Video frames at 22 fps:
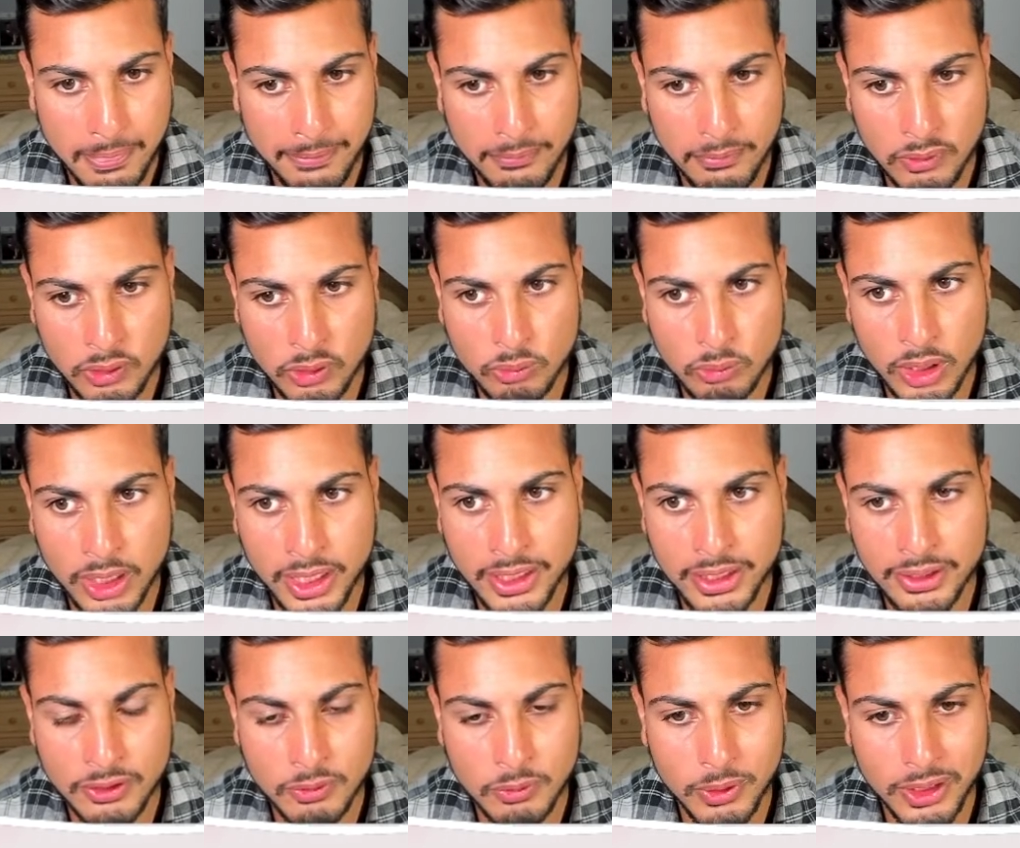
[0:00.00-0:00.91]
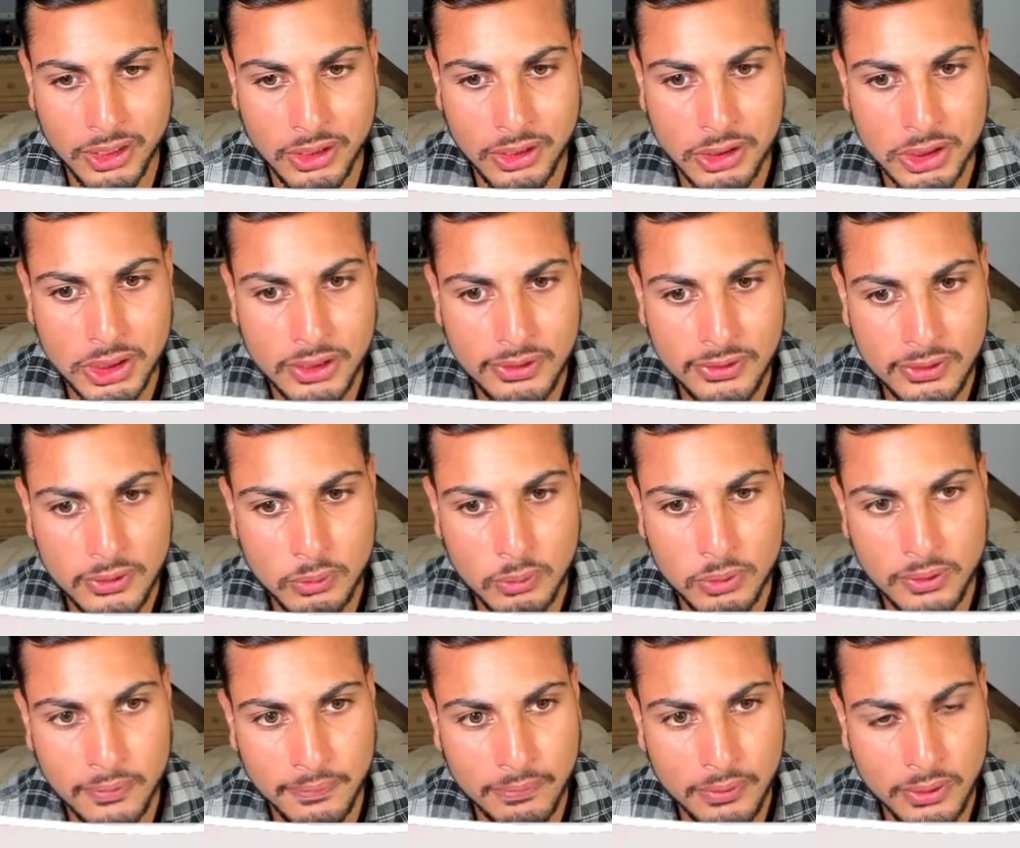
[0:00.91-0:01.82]
On the right is where you adjust all
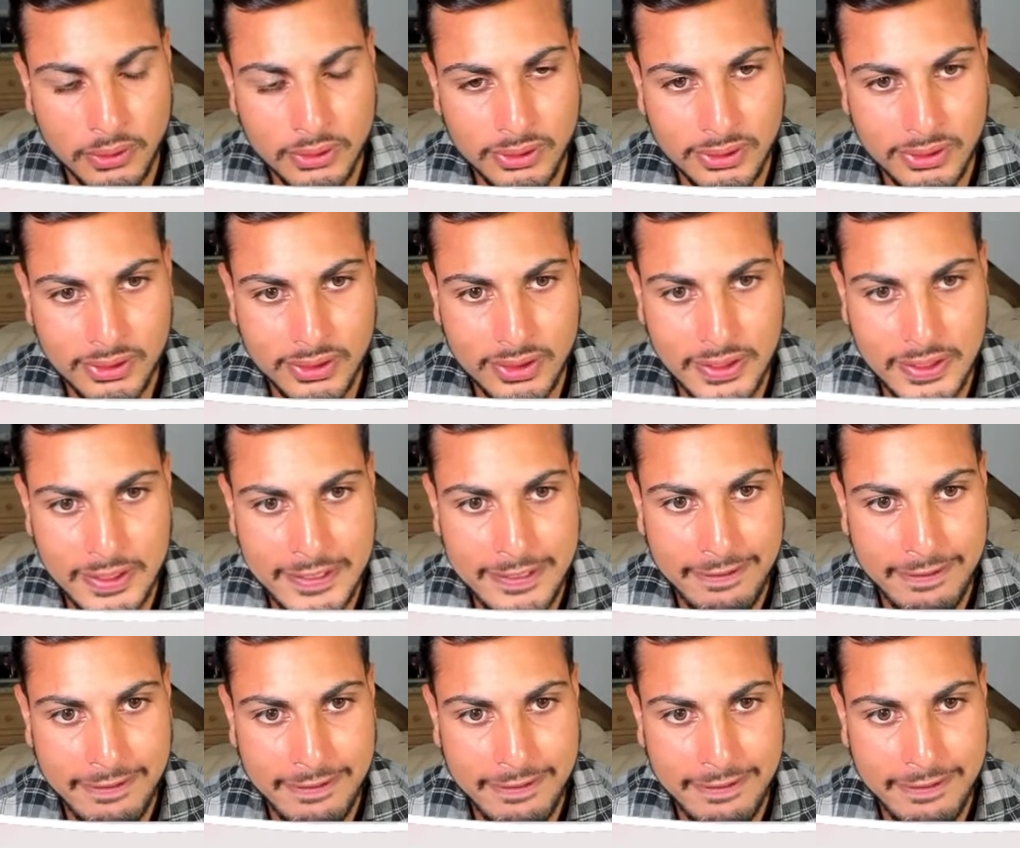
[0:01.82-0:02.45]
your fonts,